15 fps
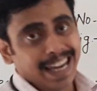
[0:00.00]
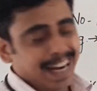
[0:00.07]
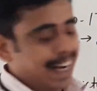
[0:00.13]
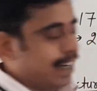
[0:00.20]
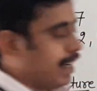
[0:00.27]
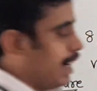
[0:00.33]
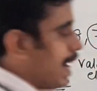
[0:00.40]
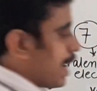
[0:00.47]

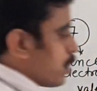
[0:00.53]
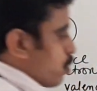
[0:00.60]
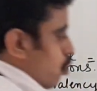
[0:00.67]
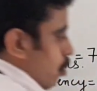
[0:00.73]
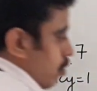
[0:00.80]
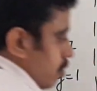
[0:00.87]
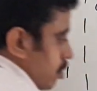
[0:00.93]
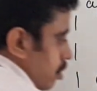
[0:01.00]
8
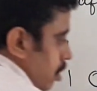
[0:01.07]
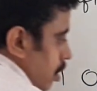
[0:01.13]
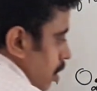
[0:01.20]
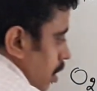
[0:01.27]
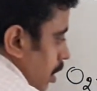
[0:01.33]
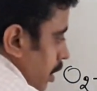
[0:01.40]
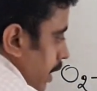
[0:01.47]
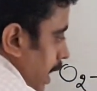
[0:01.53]
electrons,
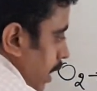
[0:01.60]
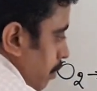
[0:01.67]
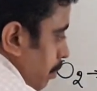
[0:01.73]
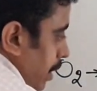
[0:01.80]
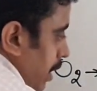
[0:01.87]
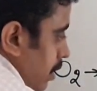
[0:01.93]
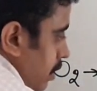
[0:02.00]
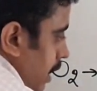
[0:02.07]
that
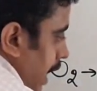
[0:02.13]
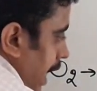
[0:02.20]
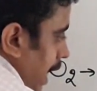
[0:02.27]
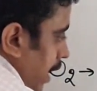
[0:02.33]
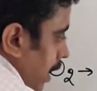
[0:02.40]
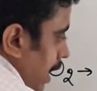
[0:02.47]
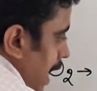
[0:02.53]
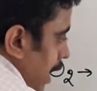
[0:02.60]
means
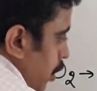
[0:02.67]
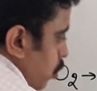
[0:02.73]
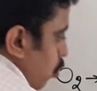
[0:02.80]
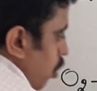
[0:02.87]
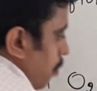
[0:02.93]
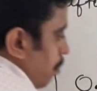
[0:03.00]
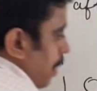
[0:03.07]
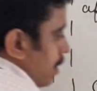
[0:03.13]
8
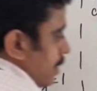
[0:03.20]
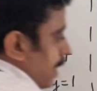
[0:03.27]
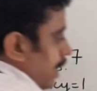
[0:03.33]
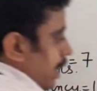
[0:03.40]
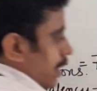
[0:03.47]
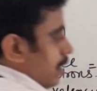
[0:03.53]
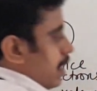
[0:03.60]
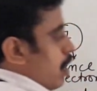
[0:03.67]
electrons
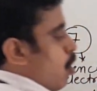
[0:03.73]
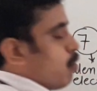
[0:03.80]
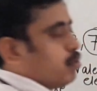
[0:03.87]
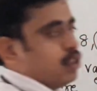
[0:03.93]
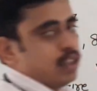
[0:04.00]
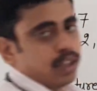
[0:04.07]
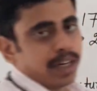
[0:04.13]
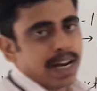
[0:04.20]
present in the
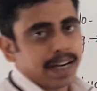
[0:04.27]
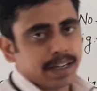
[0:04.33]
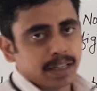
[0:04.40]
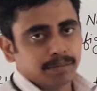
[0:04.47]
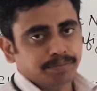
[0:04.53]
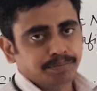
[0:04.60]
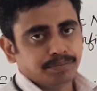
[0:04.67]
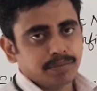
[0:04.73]
oxygen
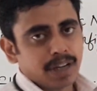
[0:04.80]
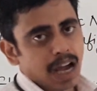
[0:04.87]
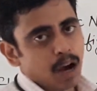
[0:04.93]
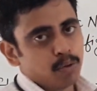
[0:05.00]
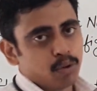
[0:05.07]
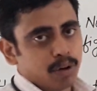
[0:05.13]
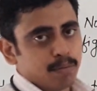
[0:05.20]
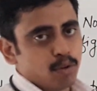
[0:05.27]
atom,
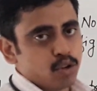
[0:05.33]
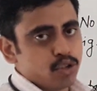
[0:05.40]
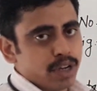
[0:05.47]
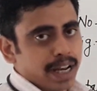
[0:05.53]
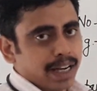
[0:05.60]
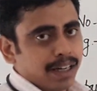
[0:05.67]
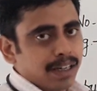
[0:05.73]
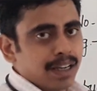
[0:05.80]
outermost
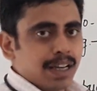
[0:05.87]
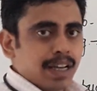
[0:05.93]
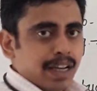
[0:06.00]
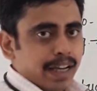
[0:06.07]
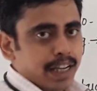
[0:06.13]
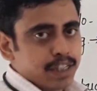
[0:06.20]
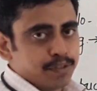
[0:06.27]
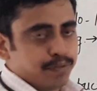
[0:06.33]

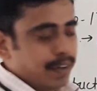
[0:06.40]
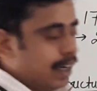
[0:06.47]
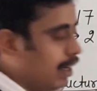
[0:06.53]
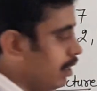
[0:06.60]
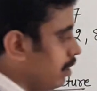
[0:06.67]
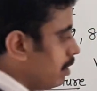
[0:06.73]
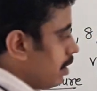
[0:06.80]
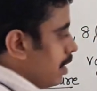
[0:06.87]
shell is
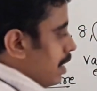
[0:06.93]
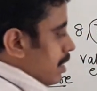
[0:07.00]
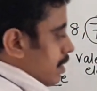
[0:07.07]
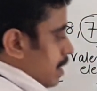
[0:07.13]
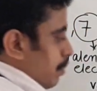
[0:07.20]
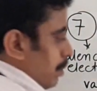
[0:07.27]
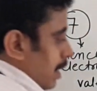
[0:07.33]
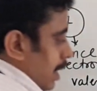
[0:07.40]
filled.
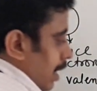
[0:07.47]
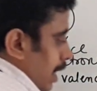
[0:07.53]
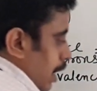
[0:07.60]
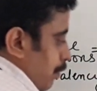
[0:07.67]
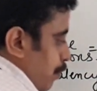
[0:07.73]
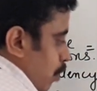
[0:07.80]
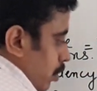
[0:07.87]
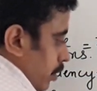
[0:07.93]

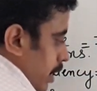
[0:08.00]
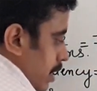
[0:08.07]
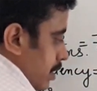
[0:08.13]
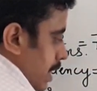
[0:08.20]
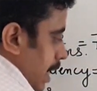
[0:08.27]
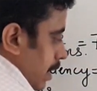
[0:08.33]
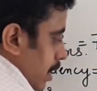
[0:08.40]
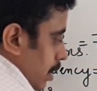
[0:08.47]
Similarly for
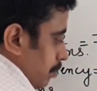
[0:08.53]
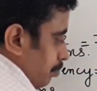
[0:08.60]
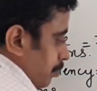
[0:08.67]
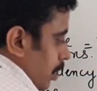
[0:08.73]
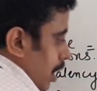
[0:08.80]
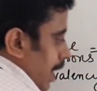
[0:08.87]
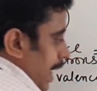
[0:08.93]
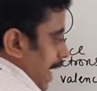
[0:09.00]
this
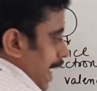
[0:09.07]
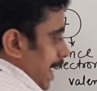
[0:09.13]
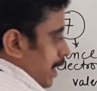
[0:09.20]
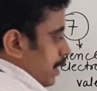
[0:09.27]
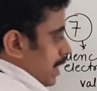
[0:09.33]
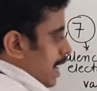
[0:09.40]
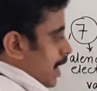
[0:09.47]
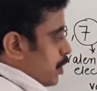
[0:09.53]
atom,
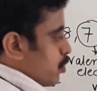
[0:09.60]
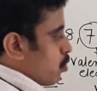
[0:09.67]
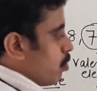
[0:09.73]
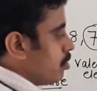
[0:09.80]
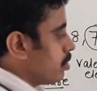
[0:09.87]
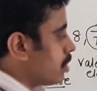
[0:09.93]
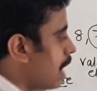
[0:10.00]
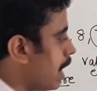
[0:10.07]
8
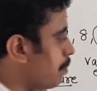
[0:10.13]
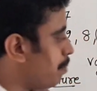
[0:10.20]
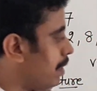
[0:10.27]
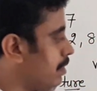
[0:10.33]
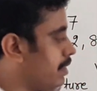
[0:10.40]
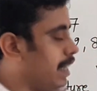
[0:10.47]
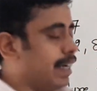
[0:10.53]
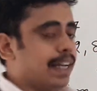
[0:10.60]
electrons are
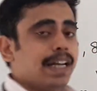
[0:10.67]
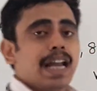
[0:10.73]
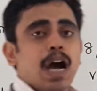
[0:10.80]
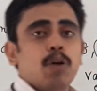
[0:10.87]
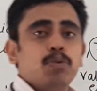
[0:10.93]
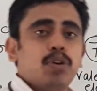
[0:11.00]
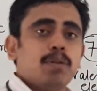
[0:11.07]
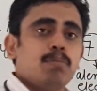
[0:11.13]
present in
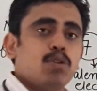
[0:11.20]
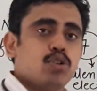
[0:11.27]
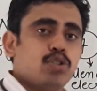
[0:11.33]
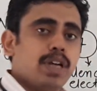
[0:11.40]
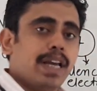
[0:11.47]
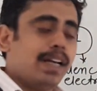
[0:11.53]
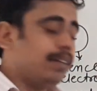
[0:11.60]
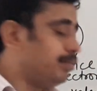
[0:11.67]
outermost
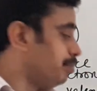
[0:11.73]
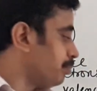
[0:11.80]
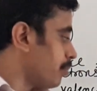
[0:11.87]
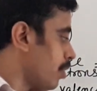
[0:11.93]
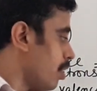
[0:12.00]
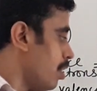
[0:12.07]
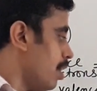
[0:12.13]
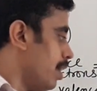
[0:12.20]

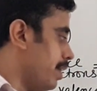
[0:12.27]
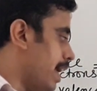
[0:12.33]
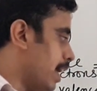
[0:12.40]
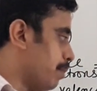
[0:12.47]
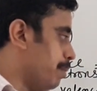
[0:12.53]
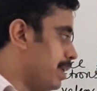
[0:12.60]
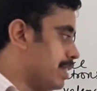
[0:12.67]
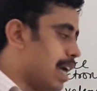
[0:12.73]
shell,
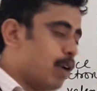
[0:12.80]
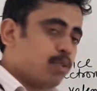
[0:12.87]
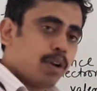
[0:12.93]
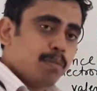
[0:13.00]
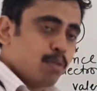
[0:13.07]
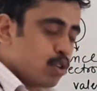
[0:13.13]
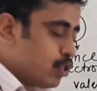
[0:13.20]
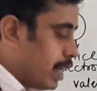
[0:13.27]
that means
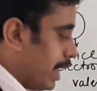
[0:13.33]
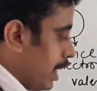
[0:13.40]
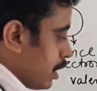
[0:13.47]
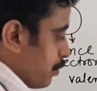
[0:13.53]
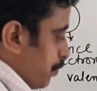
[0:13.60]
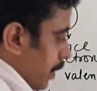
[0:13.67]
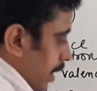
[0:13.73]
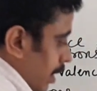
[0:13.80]
outermost shell
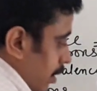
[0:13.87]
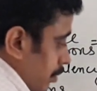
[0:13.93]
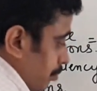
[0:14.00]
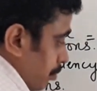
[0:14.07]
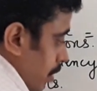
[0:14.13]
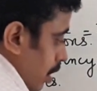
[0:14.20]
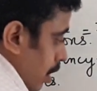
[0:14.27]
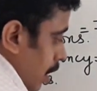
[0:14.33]
is
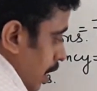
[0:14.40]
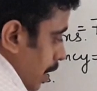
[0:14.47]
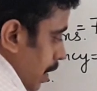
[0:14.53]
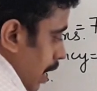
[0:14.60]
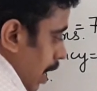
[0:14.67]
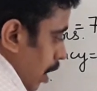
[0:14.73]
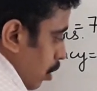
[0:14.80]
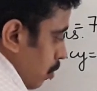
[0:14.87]
filled.
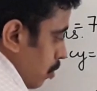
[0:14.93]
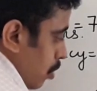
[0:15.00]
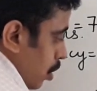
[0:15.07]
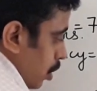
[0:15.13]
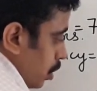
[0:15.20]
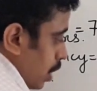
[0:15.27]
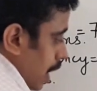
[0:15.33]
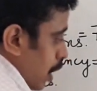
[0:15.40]

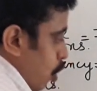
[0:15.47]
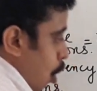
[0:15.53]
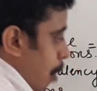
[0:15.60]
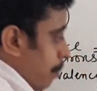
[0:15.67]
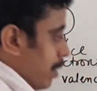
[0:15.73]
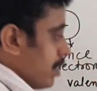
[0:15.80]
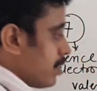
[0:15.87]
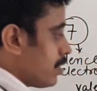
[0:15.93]
Now the
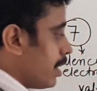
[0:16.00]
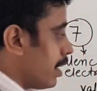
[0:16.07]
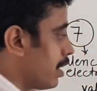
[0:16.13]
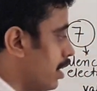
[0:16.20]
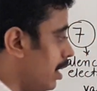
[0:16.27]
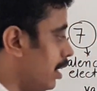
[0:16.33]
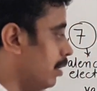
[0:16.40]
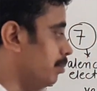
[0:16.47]
common
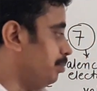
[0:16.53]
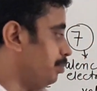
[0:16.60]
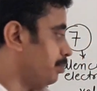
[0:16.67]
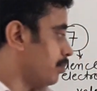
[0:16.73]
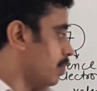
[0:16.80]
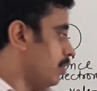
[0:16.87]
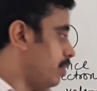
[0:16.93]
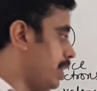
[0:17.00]

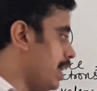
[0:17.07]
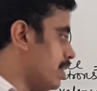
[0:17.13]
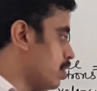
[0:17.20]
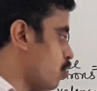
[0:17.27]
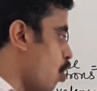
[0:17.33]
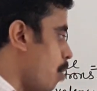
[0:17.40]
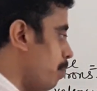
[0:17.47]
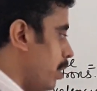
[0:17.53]
circle,
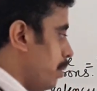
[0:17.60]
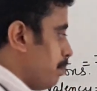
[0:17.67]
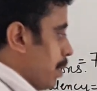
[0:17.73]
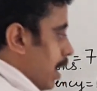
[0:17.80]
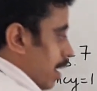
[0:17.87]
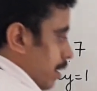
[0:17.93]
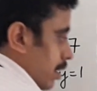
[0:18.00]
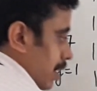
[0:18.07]
this common
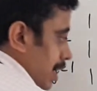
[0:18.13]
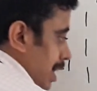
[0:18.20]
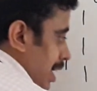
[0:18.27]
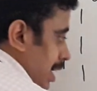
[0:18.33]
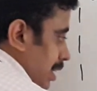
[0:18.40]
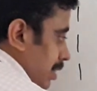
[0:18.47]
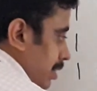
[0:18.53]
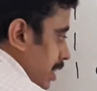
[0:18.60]
part,
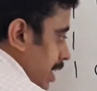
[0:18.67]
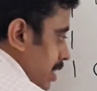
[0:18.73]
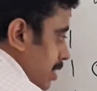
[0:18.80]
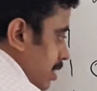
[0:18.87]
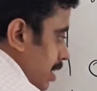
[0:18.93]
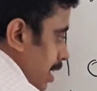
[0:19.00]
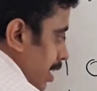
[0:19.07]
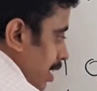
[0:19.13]

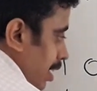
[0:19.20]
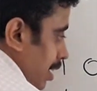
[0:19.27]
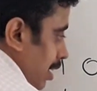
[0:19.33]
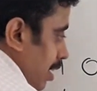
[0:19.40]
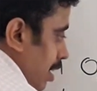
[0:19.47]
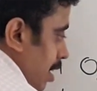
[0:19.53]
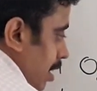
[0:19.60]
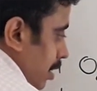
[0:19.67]
this
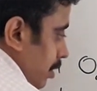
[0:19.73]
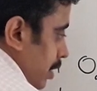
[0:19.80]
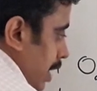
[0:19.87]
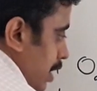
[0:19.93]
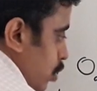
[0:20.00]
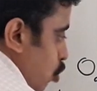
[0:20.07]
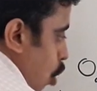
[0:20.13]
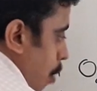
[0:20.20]
circle,
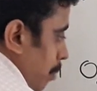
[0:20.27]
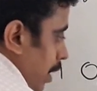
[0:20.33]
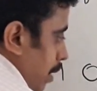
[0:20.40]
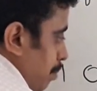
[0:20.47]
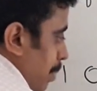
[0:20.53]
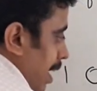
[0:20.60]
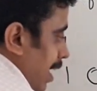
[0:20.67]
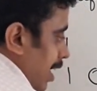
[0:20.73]
this
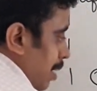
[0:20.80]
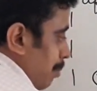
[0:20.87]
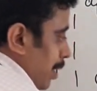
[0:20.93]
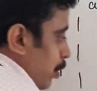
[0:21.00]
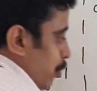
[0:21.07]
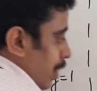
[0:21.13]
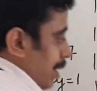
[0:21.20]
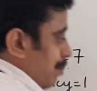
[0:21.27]
common
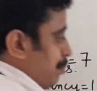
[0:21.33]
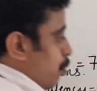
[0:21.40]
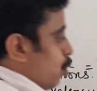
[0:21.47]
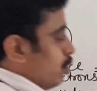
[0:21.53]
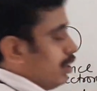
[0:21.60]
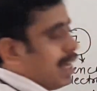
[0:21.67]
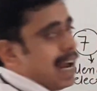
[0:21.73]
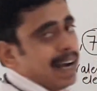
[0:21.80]
part between
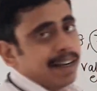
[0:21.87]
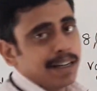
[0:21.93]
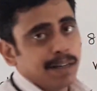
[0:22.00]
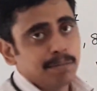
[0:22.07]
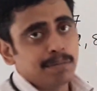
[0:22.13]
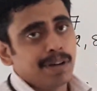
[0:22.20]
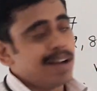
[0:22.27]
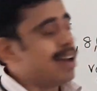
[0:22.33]
both the
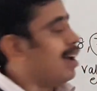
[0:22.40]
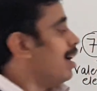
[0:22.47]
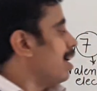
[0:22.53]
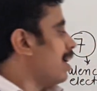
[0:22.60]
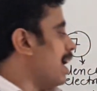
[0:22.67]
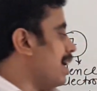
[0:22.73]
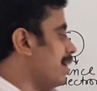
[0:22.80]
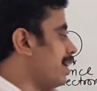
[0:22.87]
atom
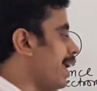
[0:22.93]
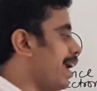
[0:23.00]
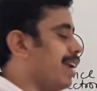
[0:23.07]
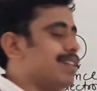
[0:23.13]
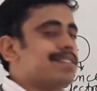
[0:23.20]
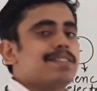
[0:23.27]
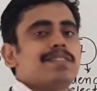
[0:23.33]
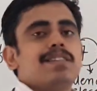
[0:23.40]

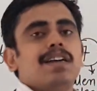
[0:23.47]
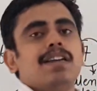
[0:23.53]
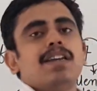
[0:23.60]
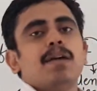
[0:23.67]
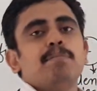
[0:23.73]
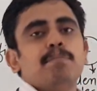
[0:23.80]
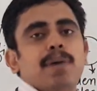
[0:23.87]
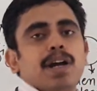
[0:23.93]
contains the
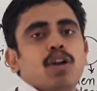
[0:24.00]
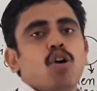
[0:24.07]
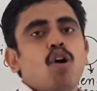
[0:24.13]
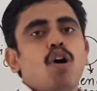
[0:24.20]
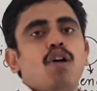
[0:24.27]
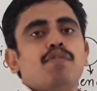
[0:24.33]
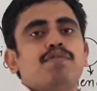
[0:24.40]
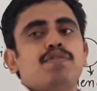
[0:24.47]
number
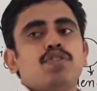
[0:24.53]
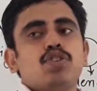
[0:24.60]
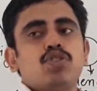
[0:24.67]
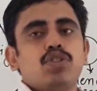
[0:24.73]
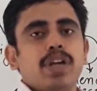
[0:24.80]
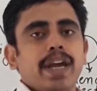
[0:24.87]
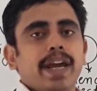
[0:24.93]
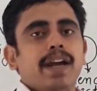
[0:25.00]
of
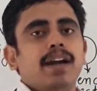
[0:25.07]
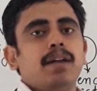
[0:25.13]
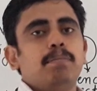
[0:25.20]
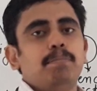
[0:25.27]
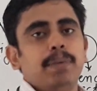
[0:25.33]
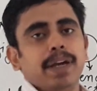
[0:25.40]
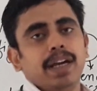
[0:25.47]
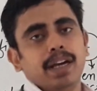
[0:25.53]

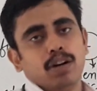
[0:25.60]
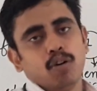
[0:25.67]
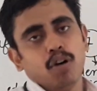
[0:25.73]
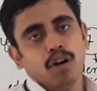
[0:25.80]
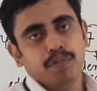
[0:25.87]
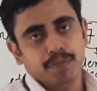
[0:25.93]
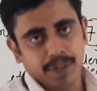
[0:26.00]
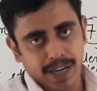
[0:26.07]
shared pair
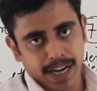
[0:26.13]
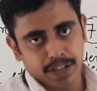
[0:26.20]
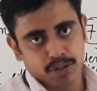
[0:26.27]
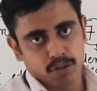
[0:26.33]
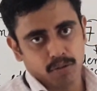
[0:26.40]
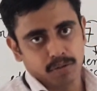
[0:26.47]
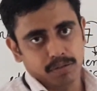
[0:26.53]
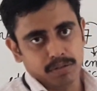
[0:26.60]
of
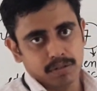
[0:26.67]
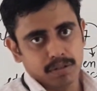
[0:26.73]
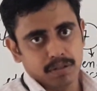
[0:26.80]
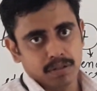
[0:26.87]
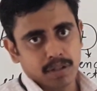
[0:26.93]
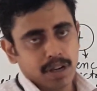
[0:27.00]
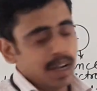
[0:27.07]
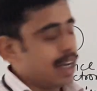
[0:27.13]

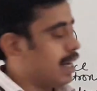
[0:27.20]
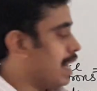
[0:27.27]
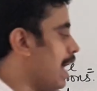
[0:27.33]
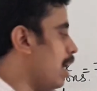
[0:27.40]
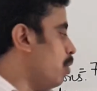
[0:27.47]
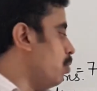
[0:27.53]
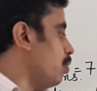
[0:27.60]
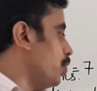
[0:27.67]
electrons.
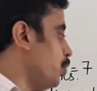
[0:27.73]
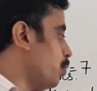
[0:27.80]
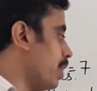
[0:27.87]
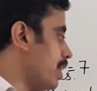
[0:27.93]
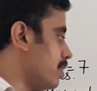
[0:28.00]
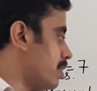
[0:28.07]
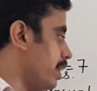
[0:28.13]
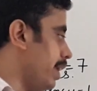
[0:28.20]
Now you
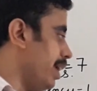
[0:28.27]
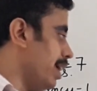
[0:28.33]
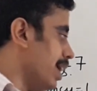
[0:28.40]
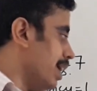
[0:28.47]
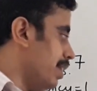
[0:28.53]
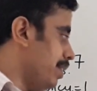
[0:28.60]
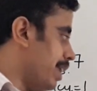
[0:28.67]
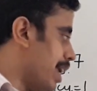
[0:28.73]
can
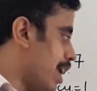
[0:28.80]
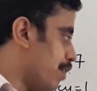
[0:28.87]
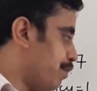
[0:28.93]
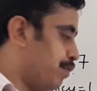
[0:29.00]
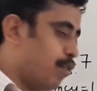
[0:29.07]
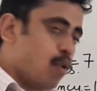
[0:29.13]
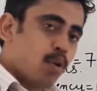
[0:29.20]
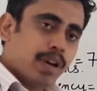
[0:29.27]
see there
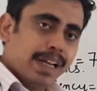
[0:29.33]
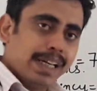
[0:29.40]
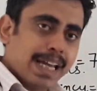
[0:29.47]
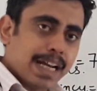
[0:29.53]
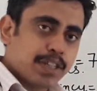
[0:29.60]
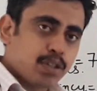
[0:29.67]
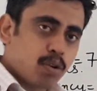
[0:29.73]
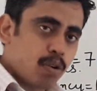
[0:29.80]
are 4
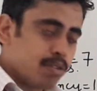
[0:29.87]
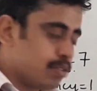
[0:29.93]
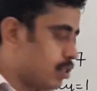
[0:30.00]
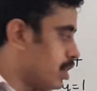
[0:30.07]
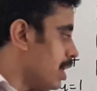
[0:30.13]
electrons